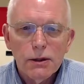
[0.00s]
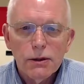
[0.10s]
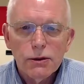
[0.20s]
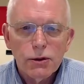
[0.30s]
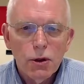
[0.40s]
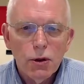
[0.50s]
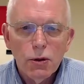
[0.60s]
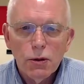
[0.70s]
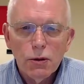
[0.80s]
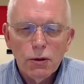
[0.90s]

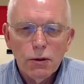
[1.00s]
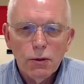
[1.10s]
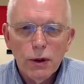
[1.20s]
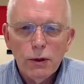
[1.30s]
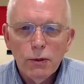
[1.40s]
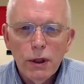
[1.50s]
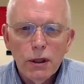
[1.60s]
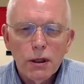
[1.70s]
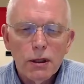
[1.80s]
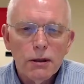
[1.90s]
So when we
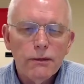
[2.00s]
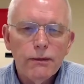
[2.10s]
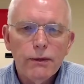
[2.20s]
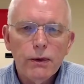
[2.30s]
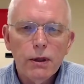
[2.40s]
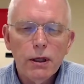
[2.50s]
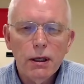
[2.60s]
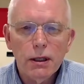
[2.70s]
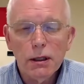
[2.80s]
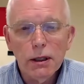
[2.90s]
are in
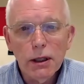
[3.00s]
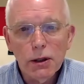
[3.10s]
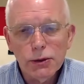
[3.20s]
clinical